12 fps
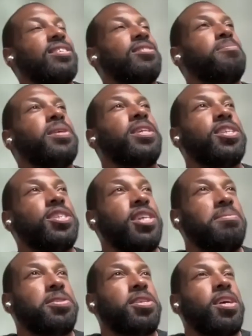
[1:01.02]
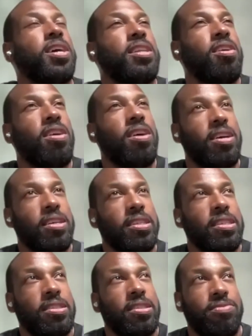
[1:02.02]
So Benny and James shot in
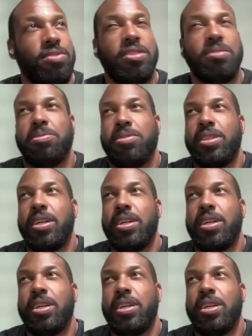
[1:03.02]
August, Reasonable